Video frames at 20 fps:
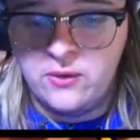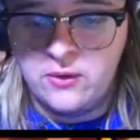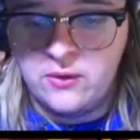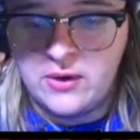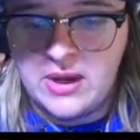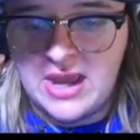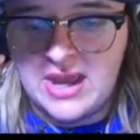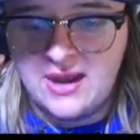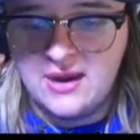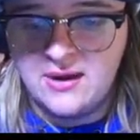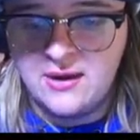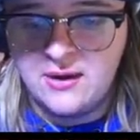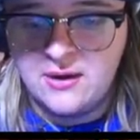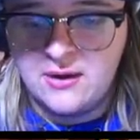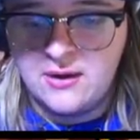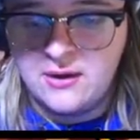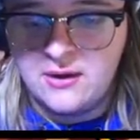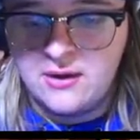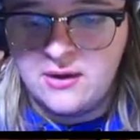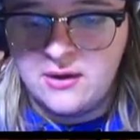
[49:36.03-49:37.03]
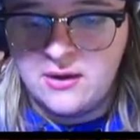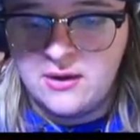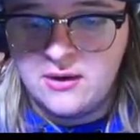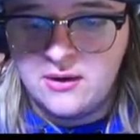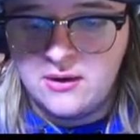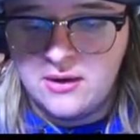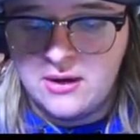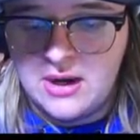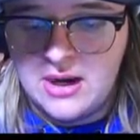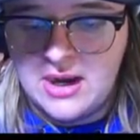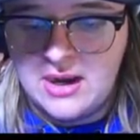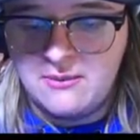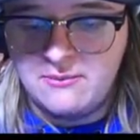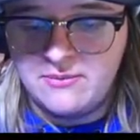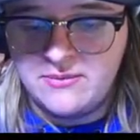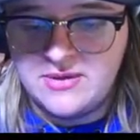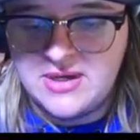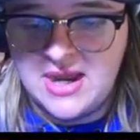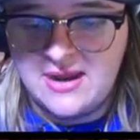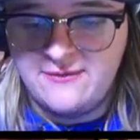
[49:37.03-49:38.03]
okay.
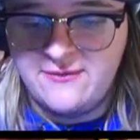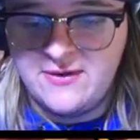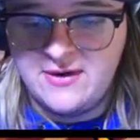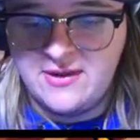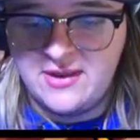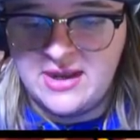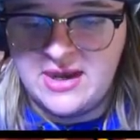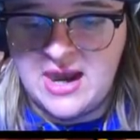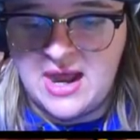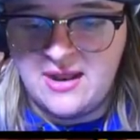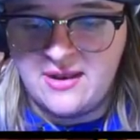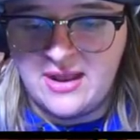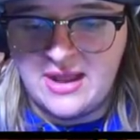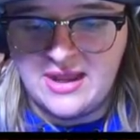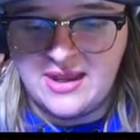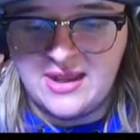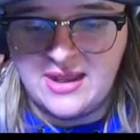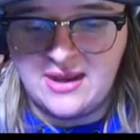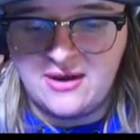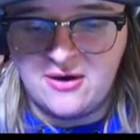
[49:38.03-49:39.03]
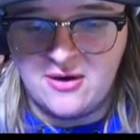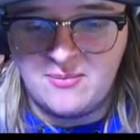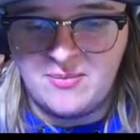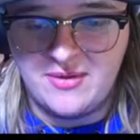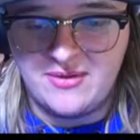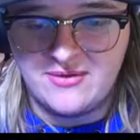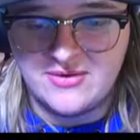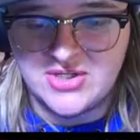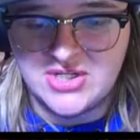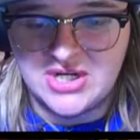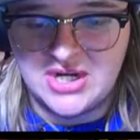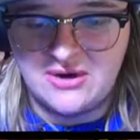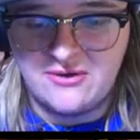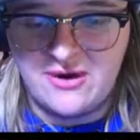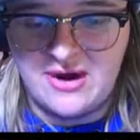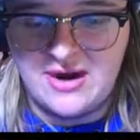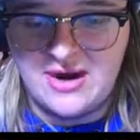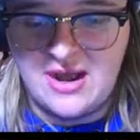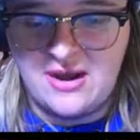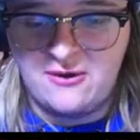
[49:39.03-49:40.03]
I'm definitely not liking our positioning
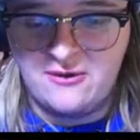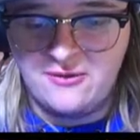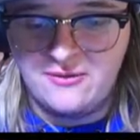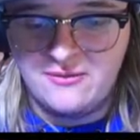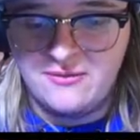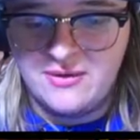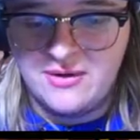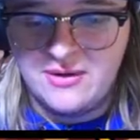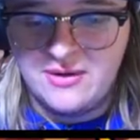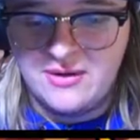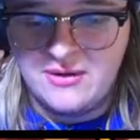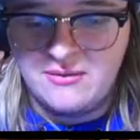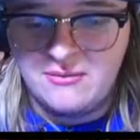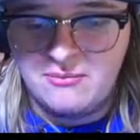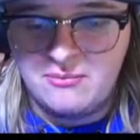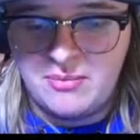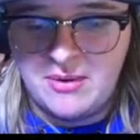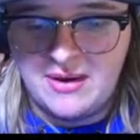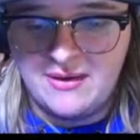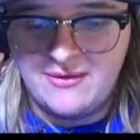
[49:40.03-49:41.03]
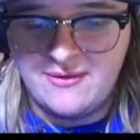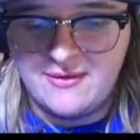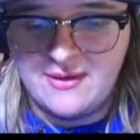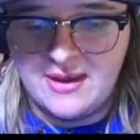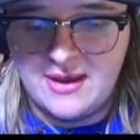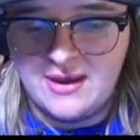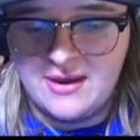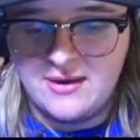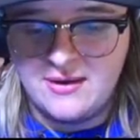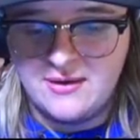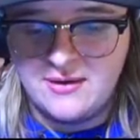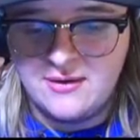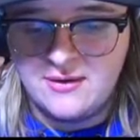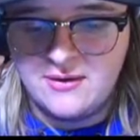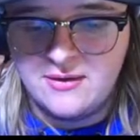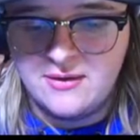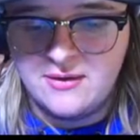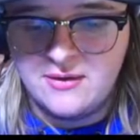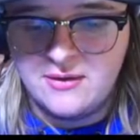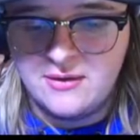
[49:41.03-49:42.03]
right now, but
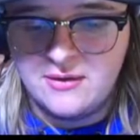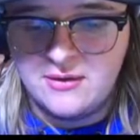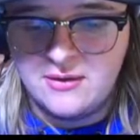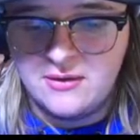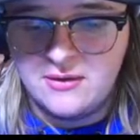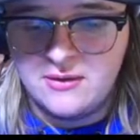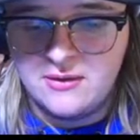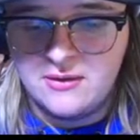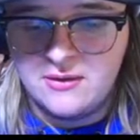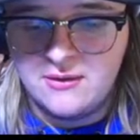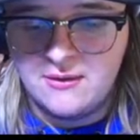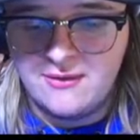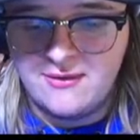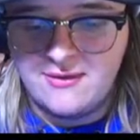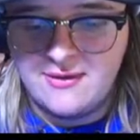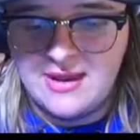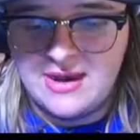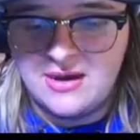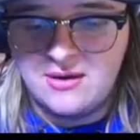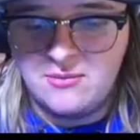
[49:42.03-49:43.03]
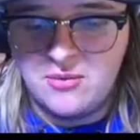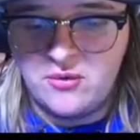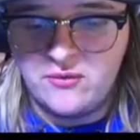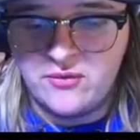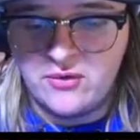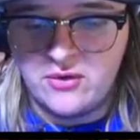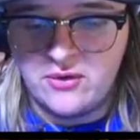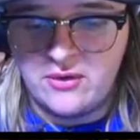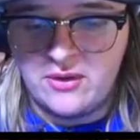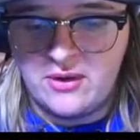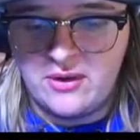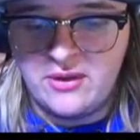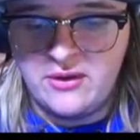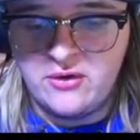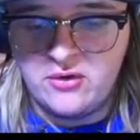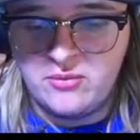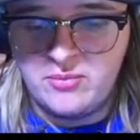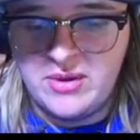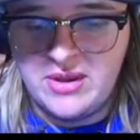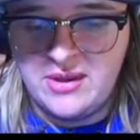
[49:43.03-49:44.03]
send him over a
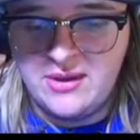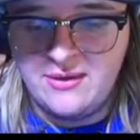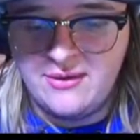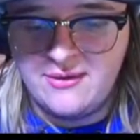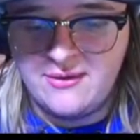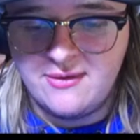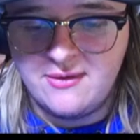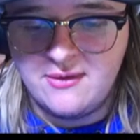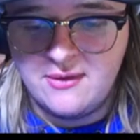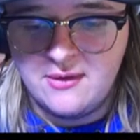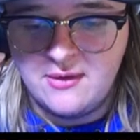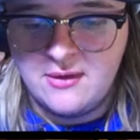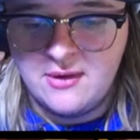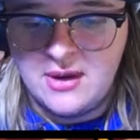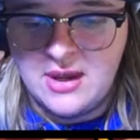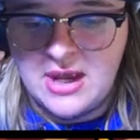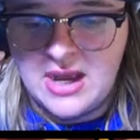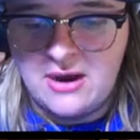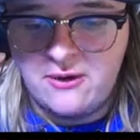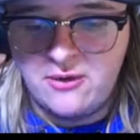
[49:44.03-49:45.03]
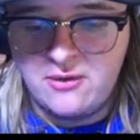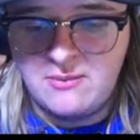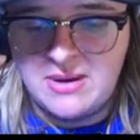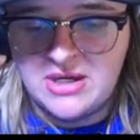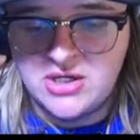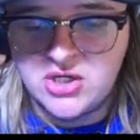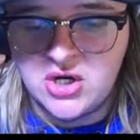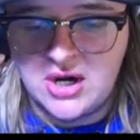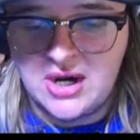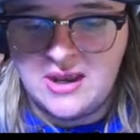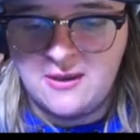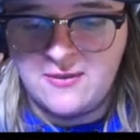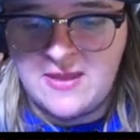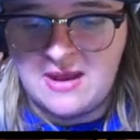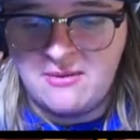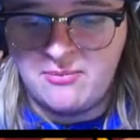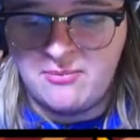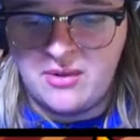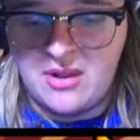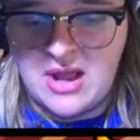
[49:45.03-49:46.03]
little bit. I want to make sure I get
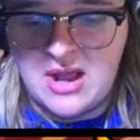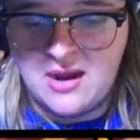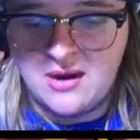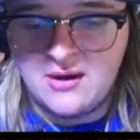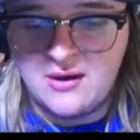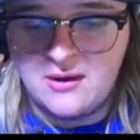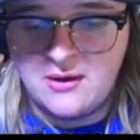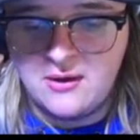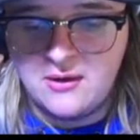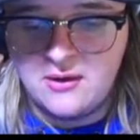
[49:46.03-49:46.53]
that block.